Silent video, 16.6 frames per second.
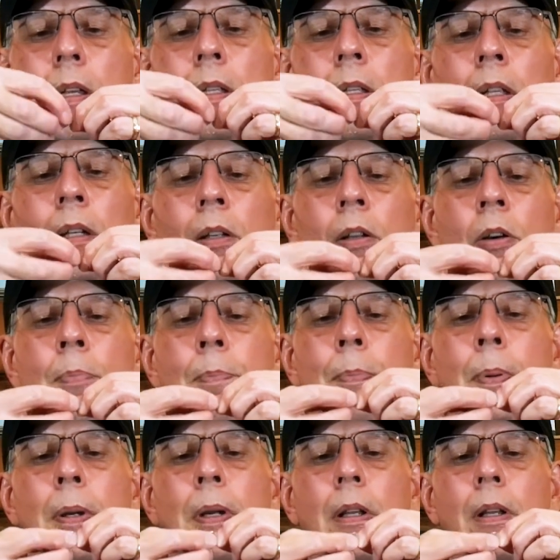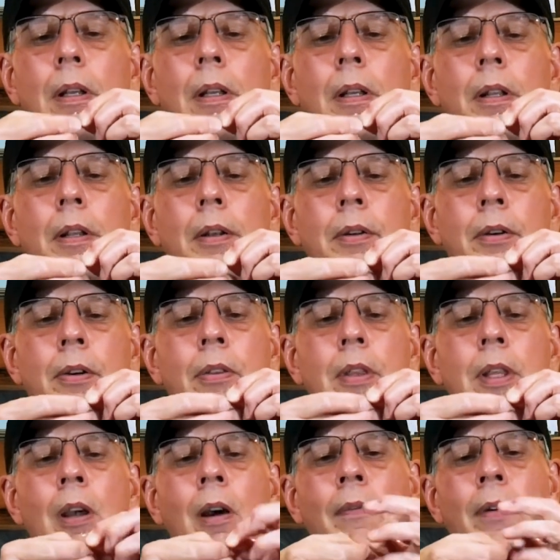The loop through
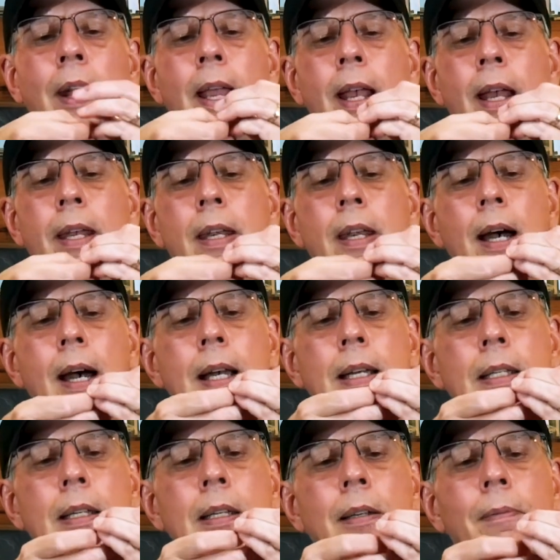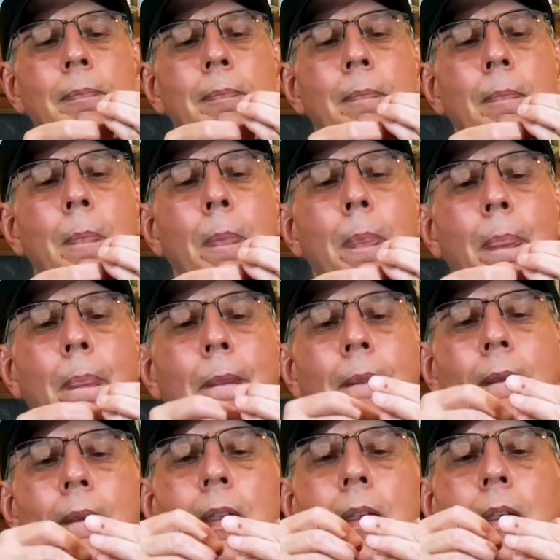the overhand knot,
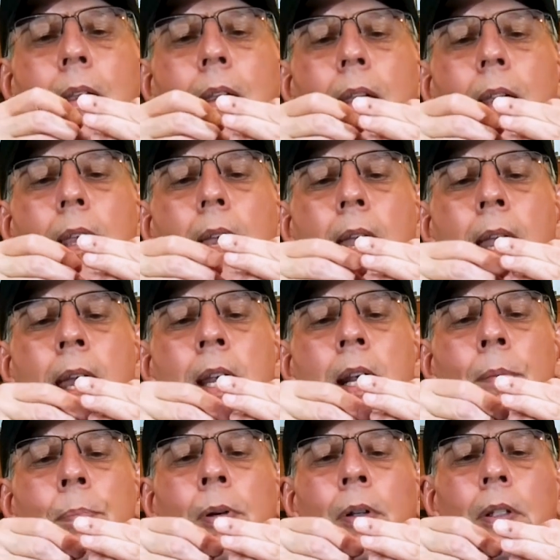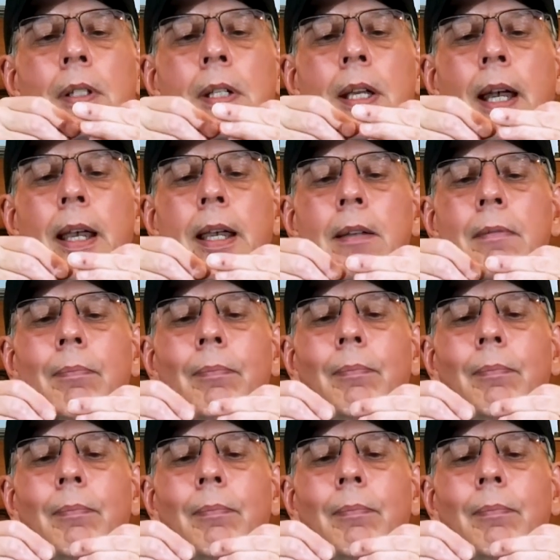and I'll pull tight.